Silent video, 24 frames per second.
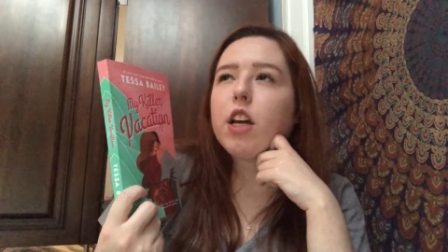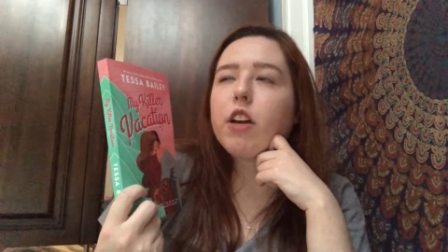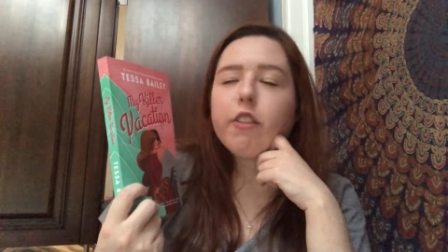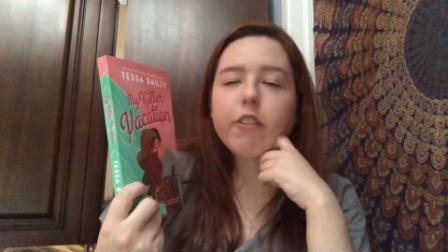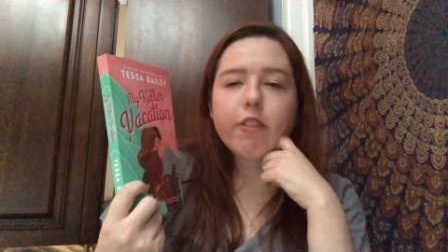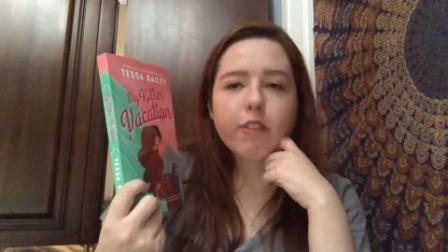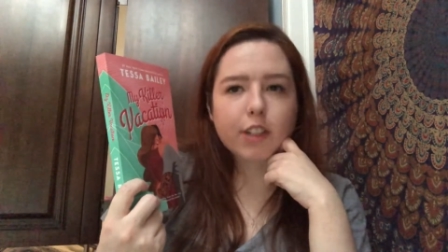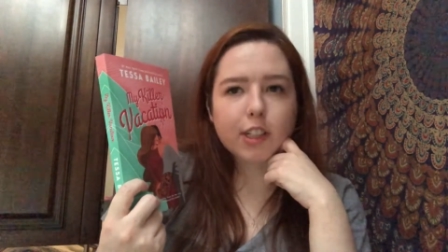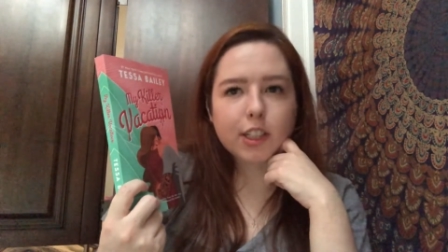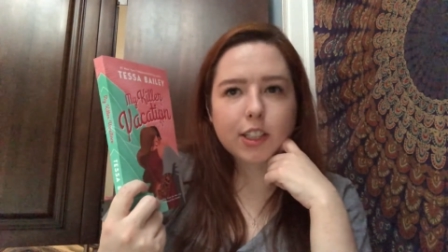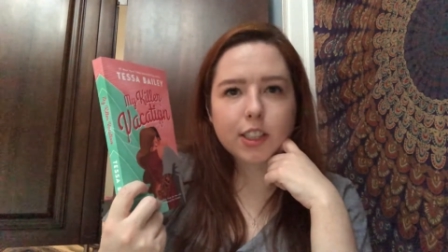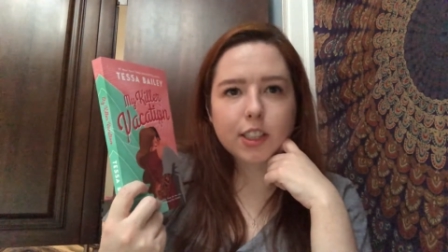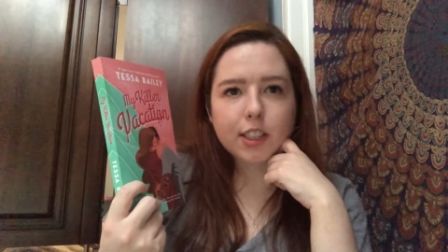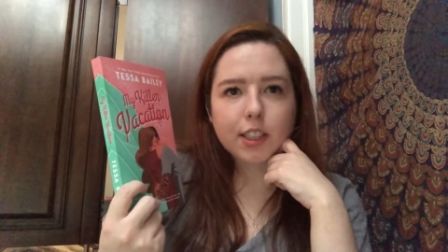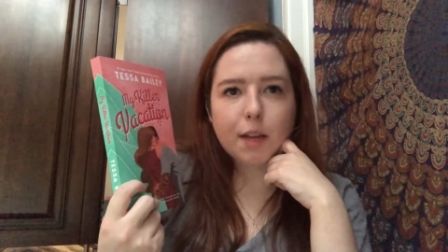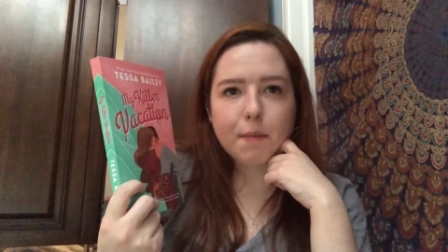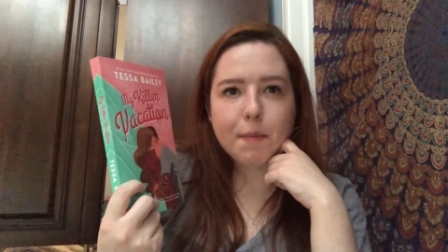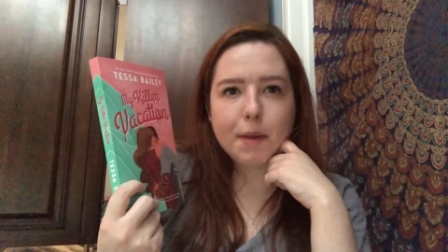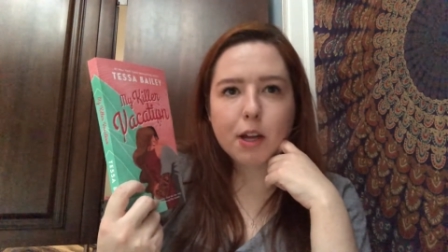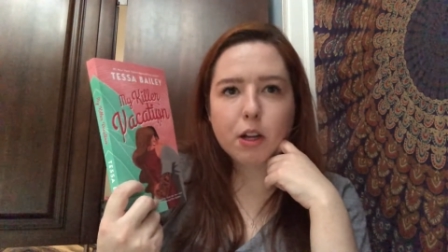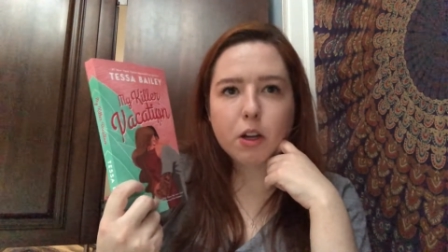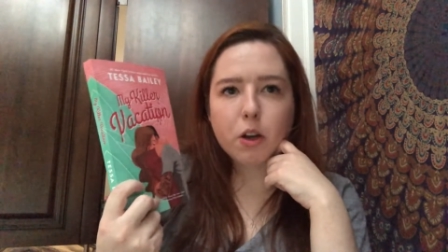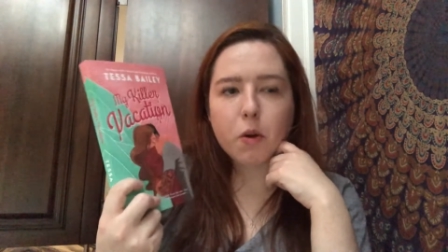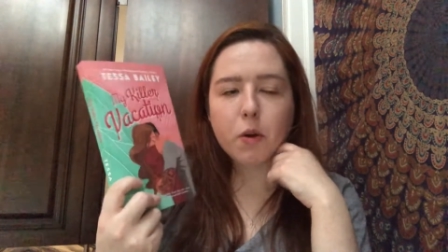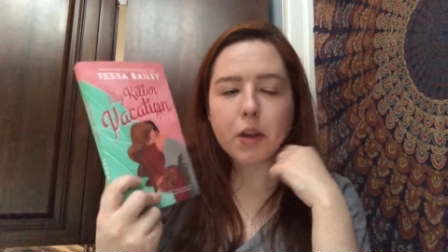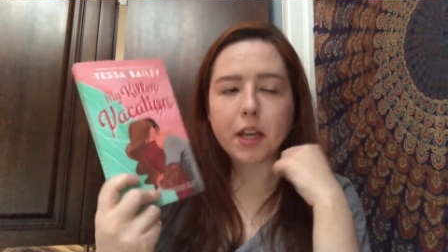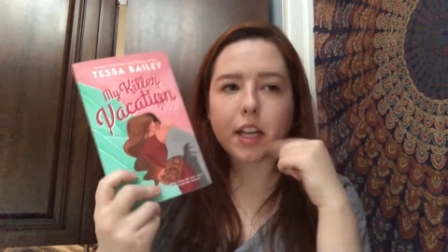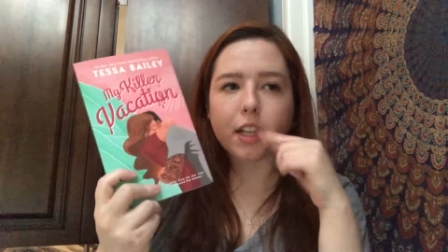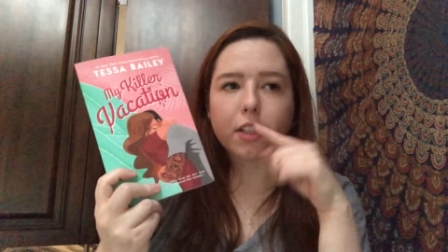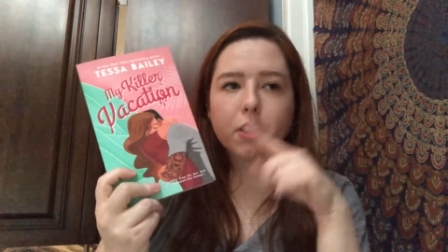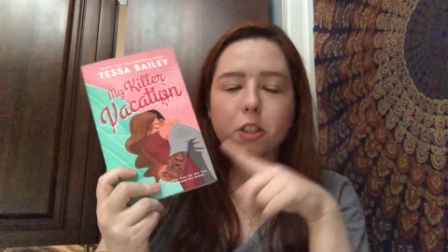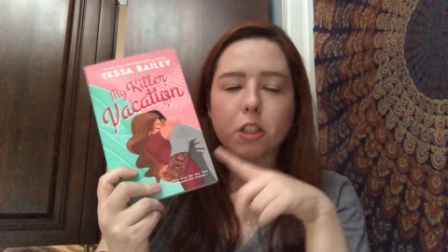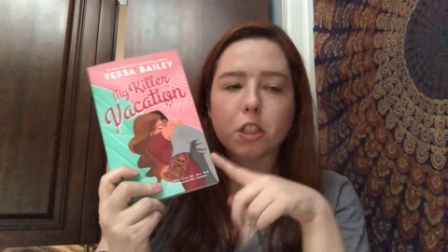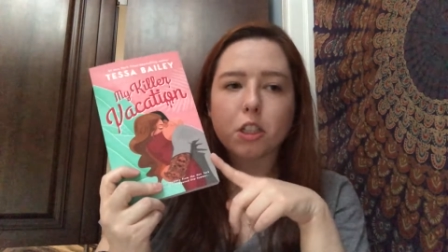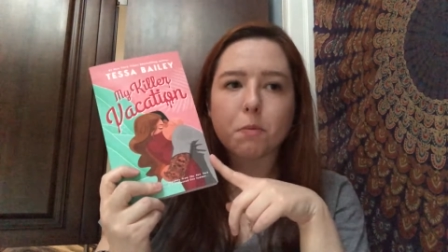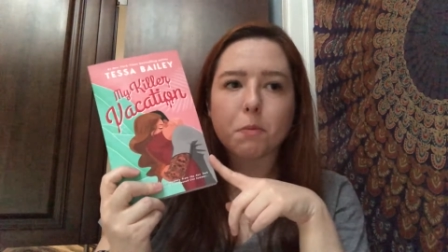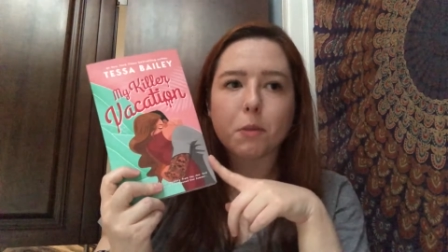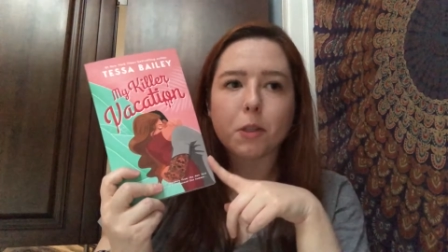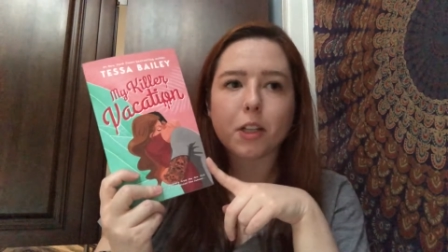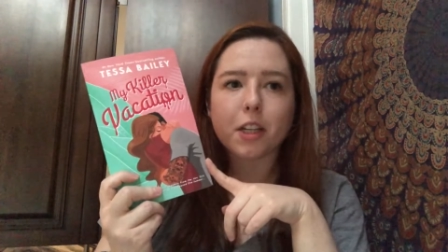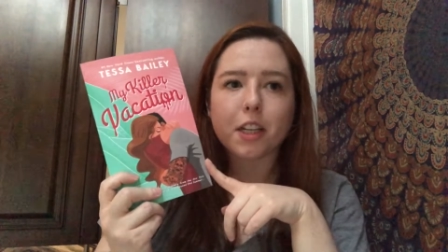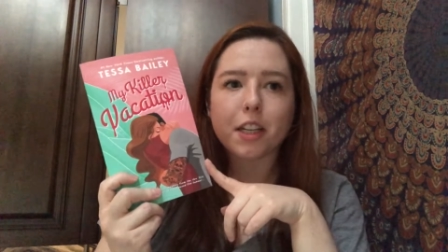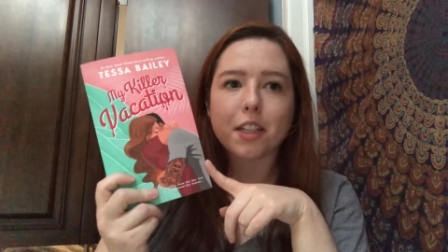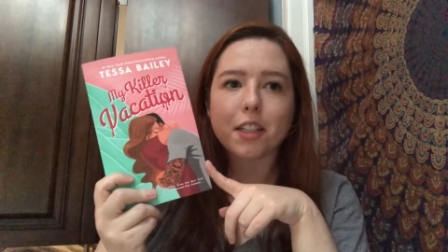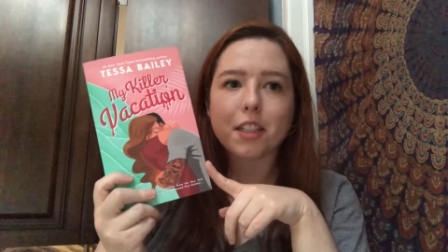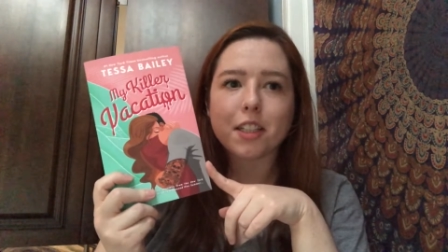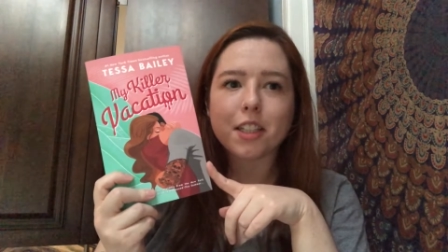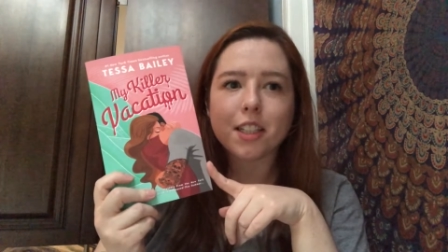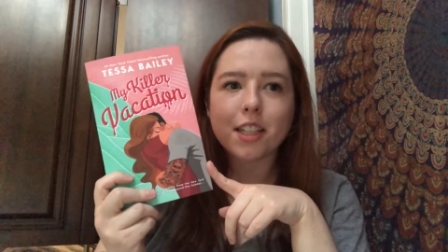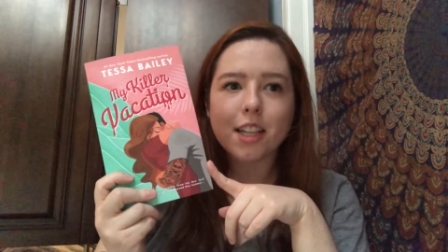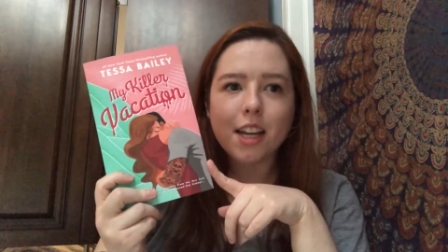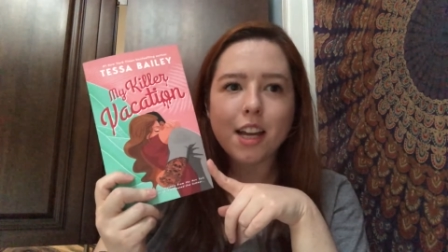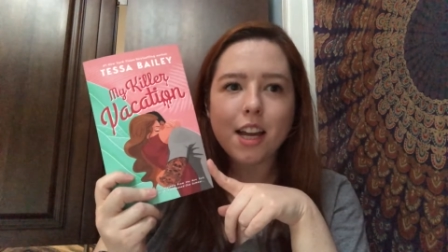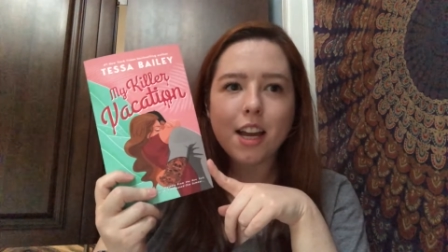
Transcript: first about going into this book is